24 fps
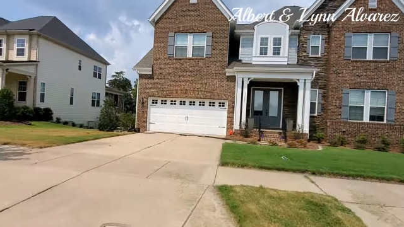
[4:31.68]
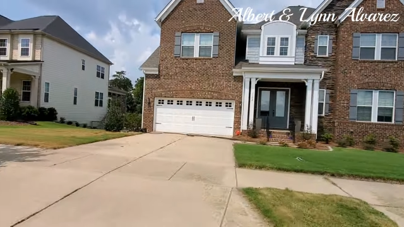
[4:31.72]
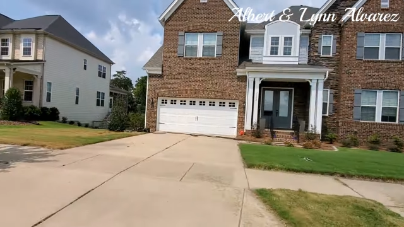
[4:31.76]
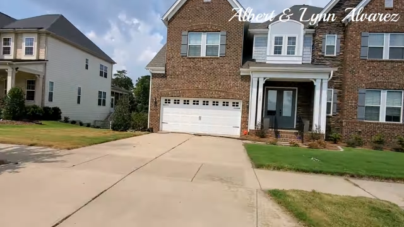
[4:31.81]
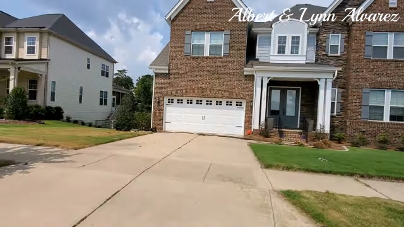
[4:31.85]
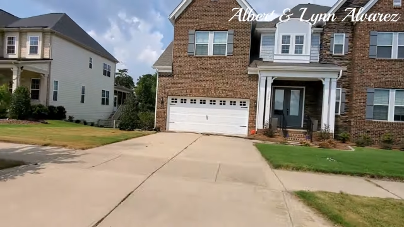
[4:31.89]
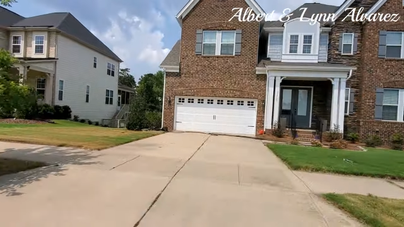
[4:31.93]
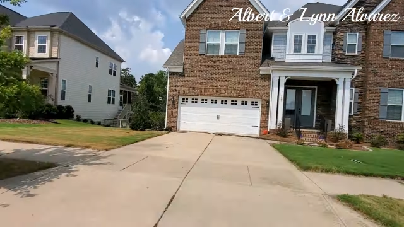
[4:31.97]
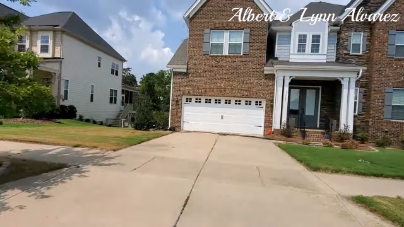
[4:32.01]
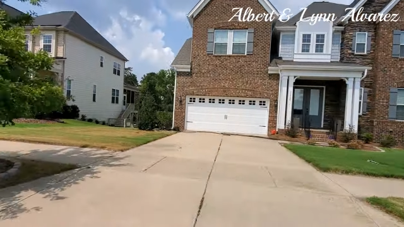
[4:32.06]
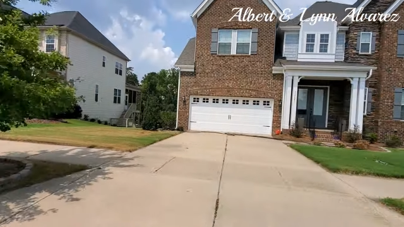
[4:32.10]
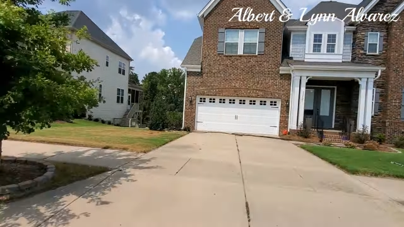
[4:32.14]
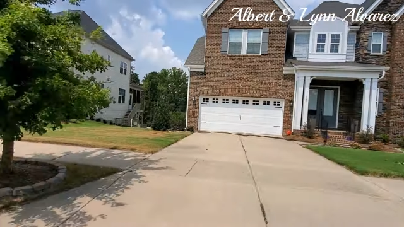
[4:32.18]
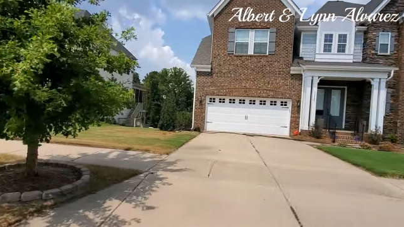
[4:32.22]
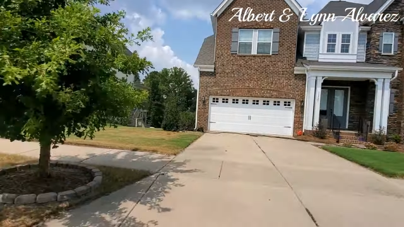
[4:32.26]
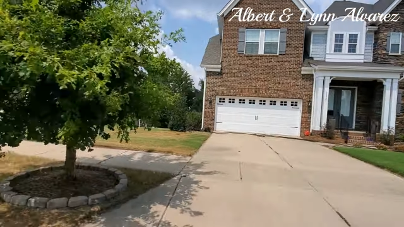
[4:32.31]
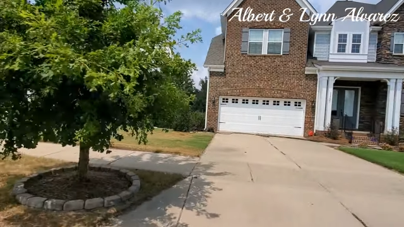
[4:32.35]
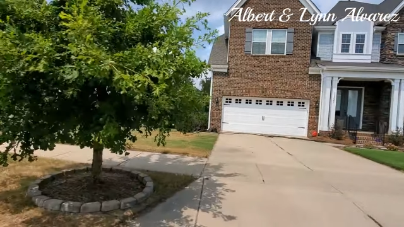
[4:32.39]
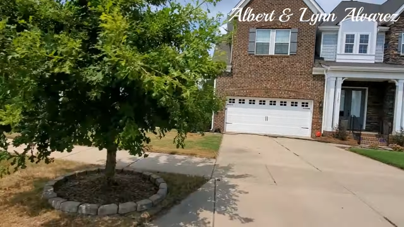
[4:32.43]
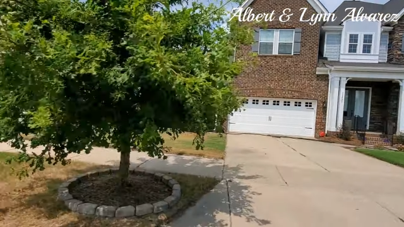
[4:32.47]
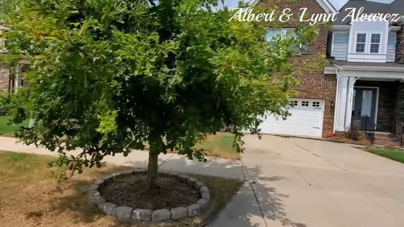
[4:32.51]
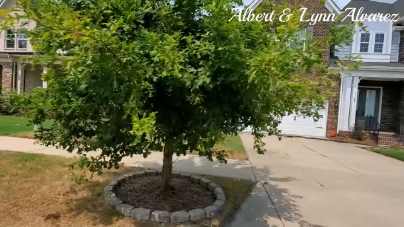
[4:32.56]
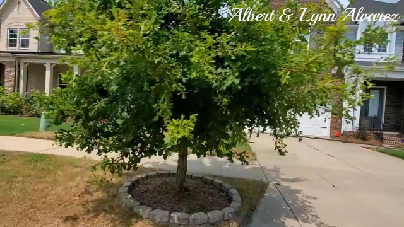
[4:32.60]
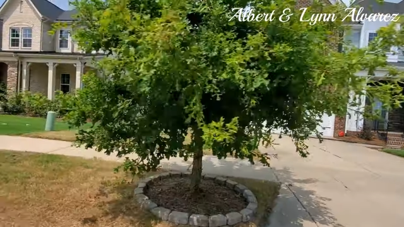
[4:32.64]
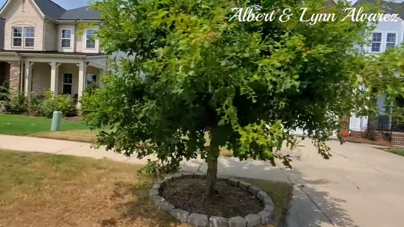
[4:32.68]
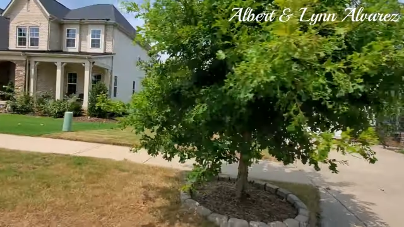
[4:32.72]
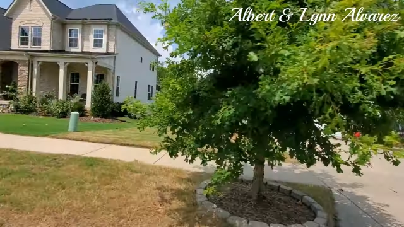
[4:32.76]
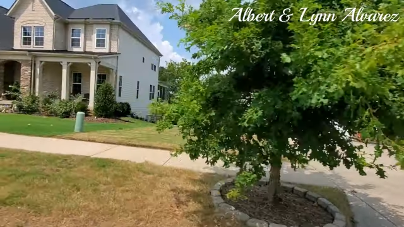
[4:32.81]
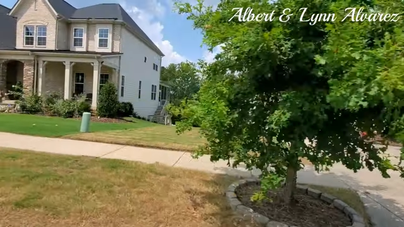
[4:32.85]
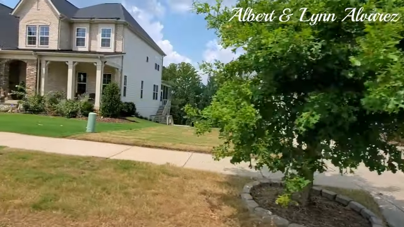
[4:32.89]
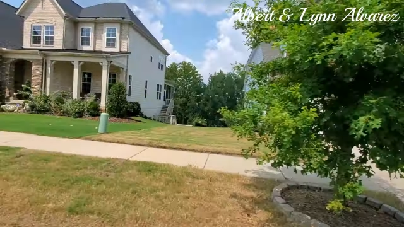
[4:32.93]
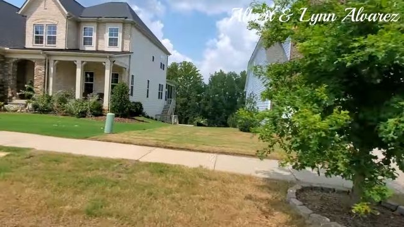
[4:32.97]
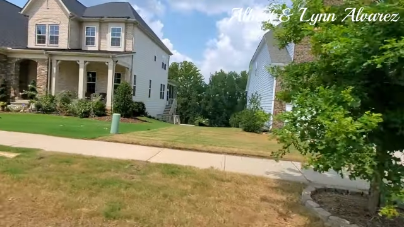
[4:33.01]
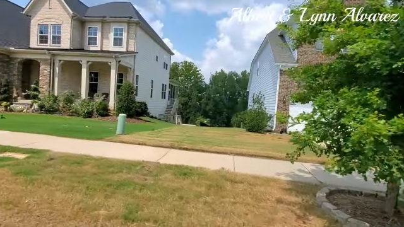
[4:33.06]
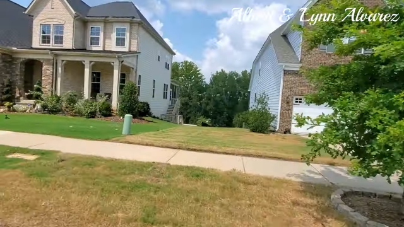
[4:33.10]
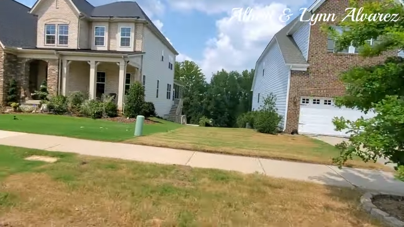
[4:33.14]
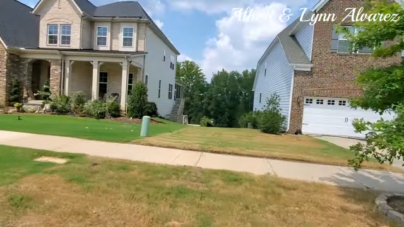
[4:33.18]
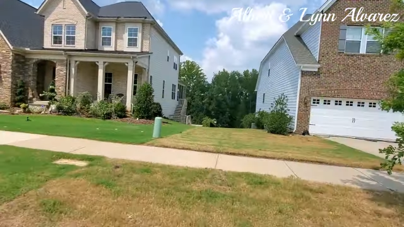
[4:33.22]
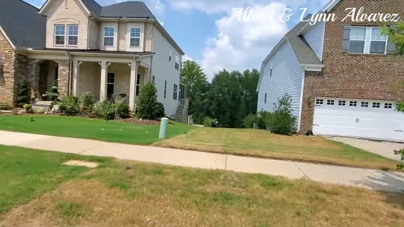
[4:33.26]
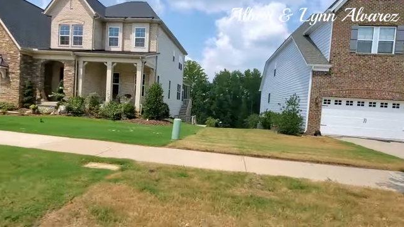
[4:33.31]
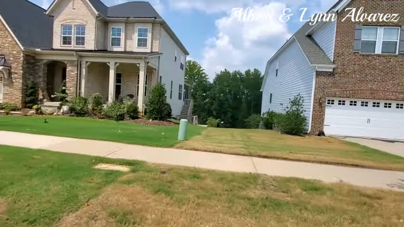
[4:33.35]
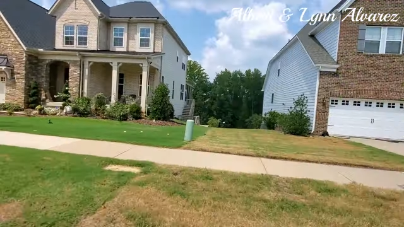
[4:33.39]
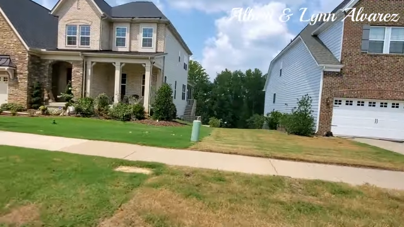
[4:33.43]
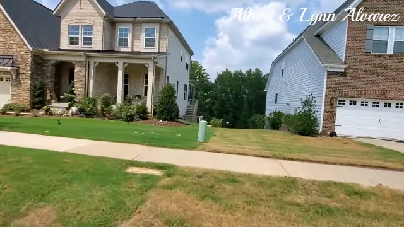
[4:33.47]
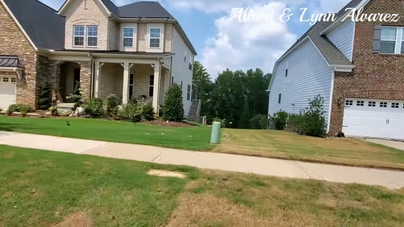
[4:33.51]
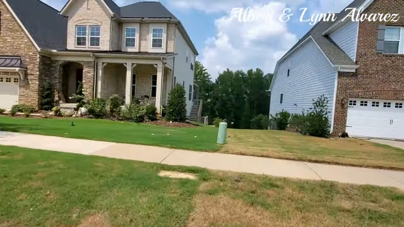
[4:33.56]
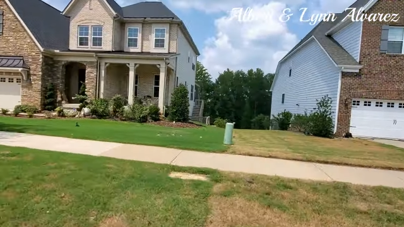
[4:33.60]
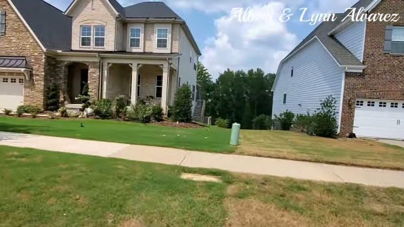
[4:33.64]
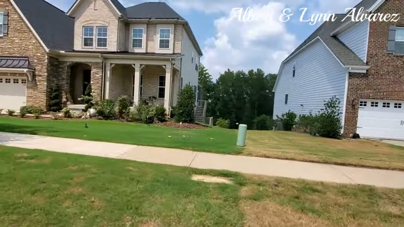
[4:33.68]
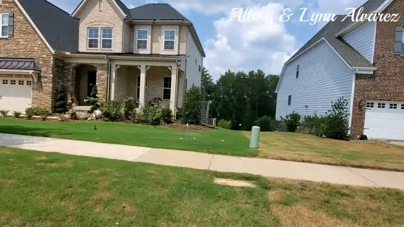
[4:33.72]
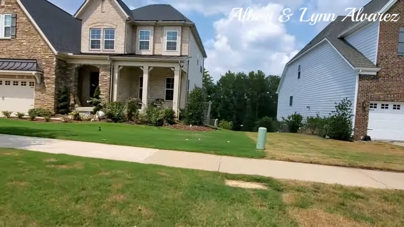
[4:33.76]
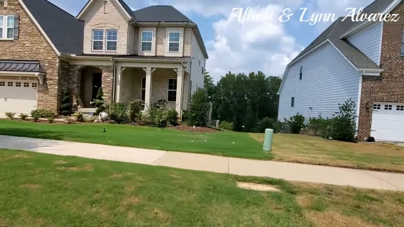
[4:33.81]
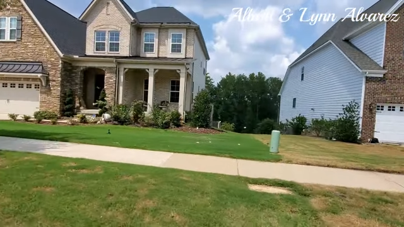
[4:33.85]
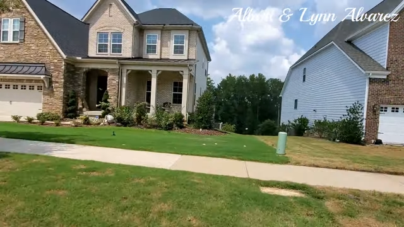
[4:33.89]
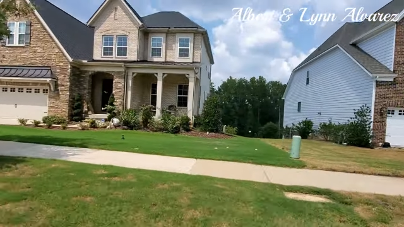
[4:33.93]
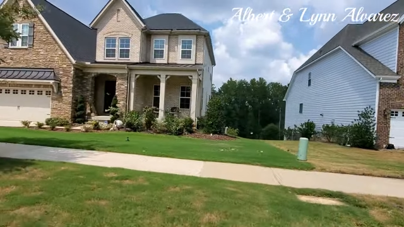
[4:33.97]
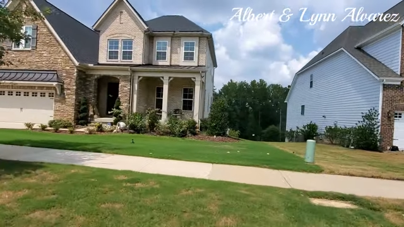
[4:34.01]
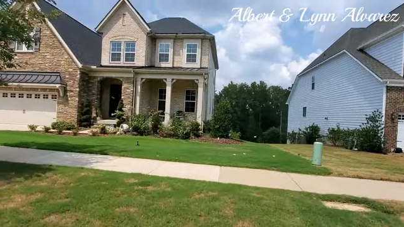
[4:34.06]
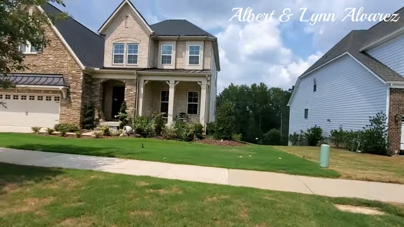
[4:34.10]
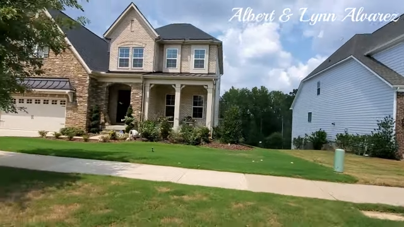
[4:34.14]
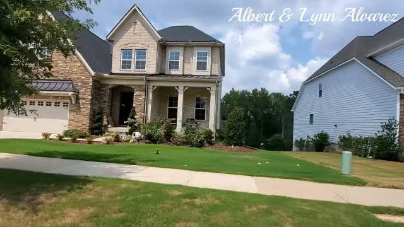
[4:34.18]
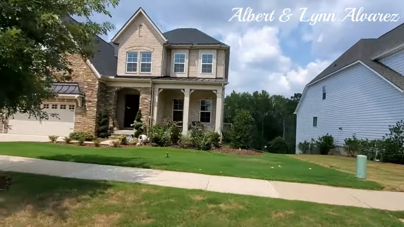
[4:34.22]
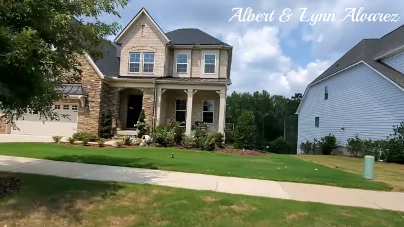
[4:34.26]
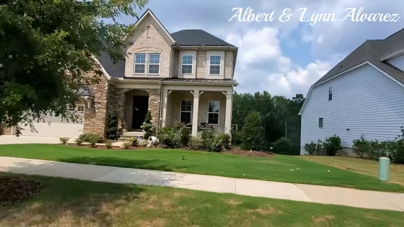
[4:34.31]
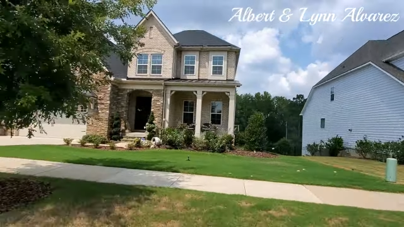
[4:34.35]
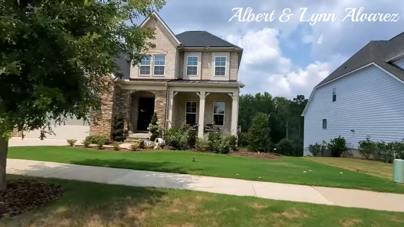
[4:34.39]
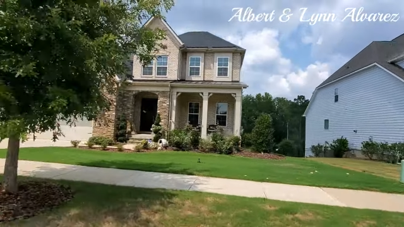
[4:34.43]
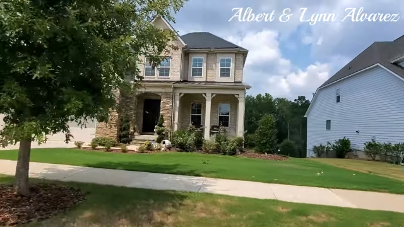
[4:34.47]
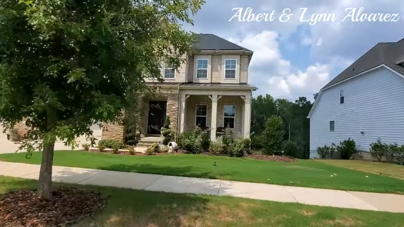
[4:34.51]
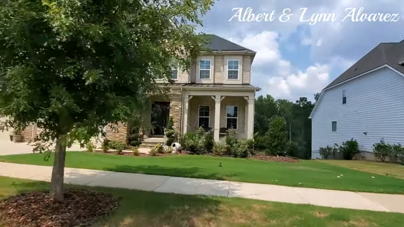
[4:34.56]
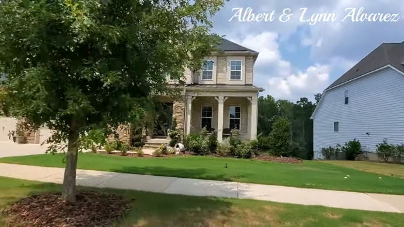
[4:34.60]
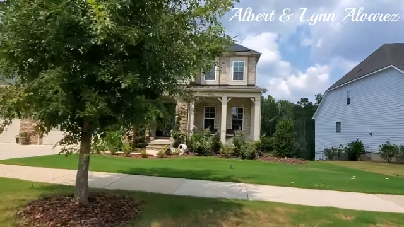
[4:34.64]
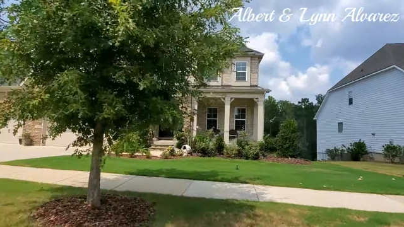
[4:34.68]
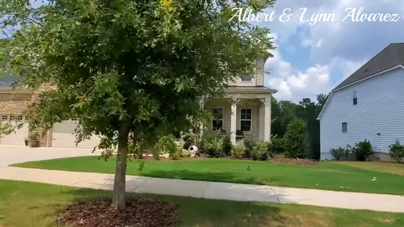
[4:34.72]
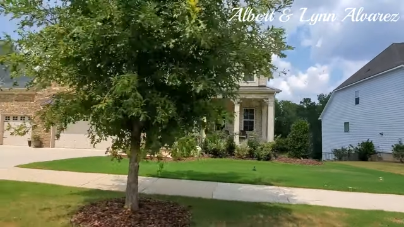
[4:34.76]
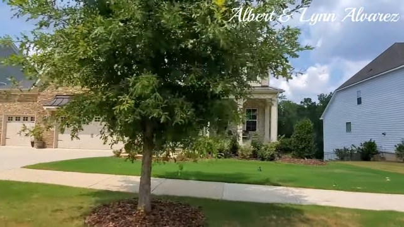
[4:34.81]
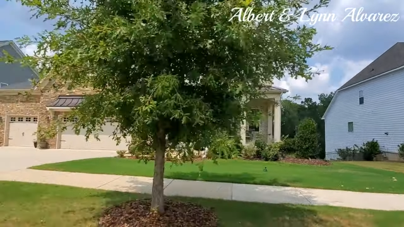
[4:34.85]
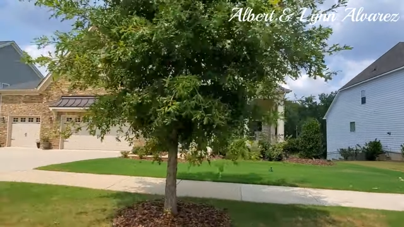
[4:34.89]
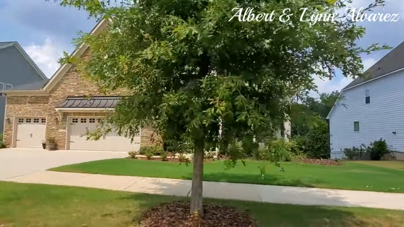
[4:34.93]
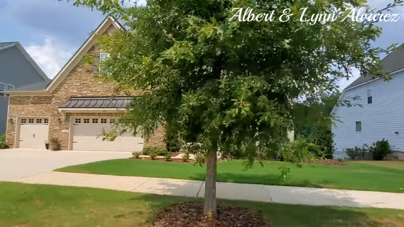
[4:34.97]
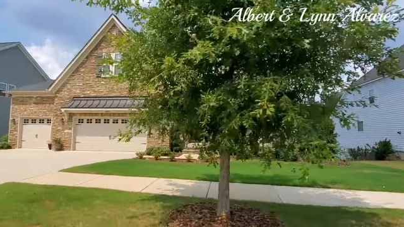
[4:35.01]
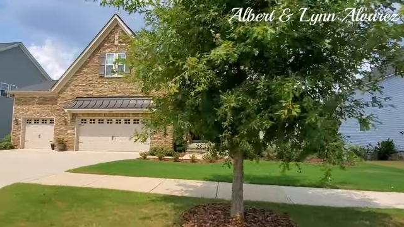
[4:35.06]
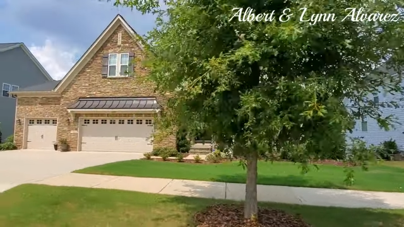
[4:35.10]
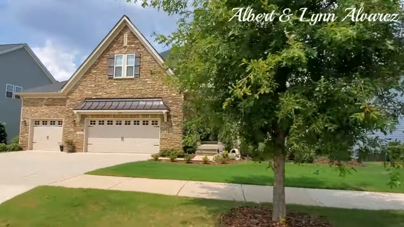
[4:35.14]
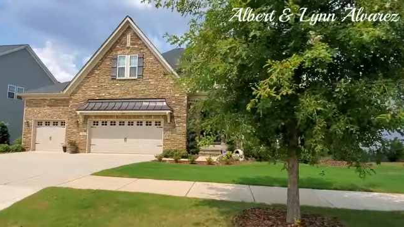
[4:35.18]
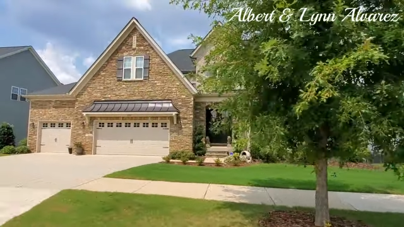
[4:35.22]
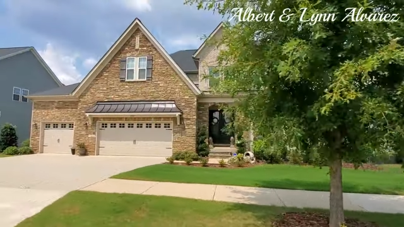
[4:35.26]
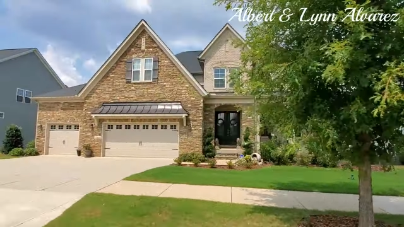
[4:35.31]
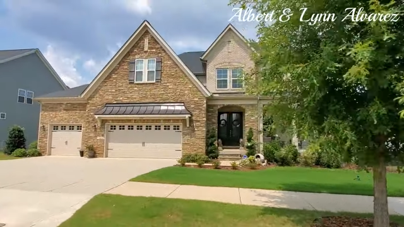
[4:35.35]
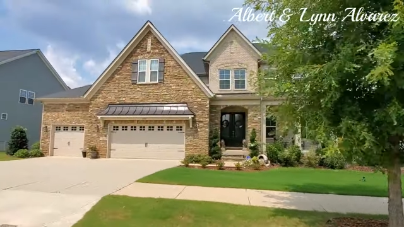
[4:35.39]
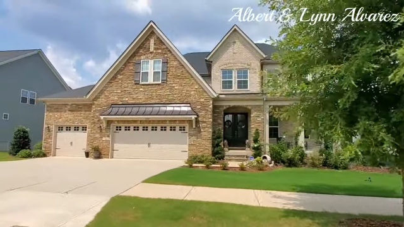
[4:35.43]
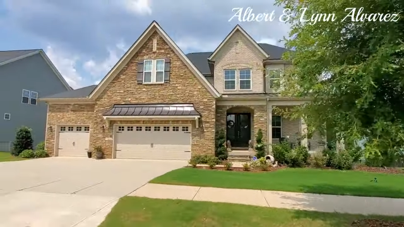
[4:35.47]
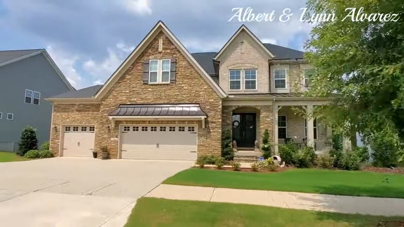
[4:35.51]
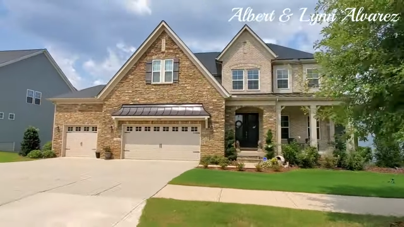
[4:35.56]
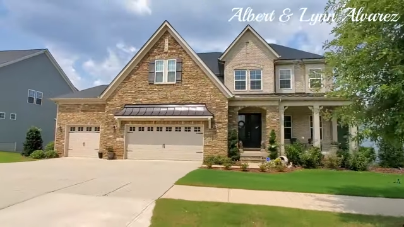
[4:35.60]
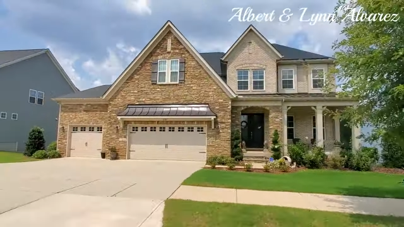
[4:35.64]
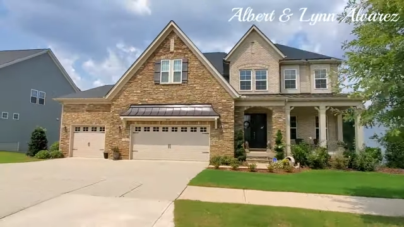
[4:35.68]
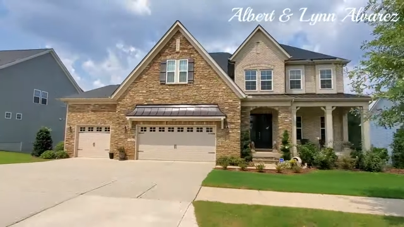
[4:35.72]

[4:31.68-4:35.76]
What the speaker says: (no speaker visible)